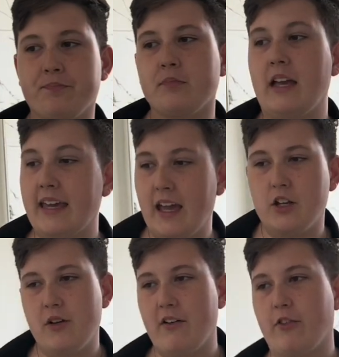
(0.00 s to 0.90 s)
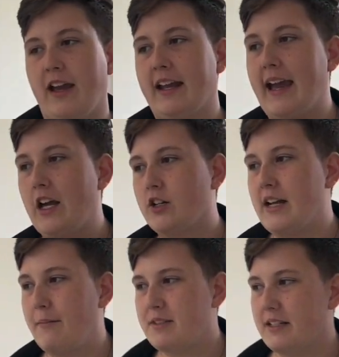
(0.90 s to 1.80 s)
Again, you have granite
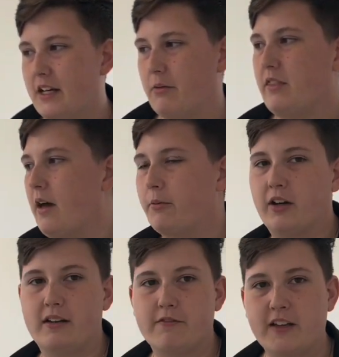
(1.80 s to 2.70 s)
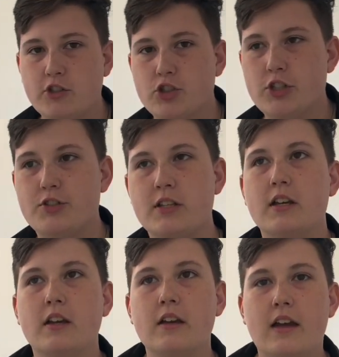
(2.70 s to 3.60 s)
countertops in here with upgraded fixtures,
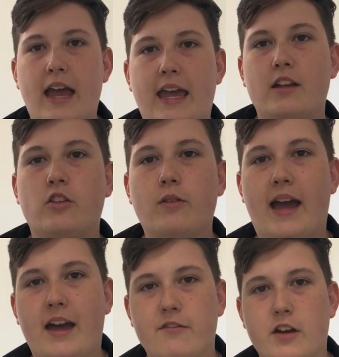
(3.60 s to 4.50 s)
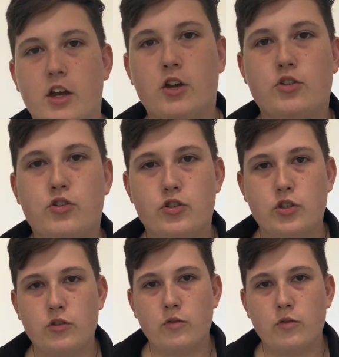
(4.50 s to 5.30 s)
and you have 2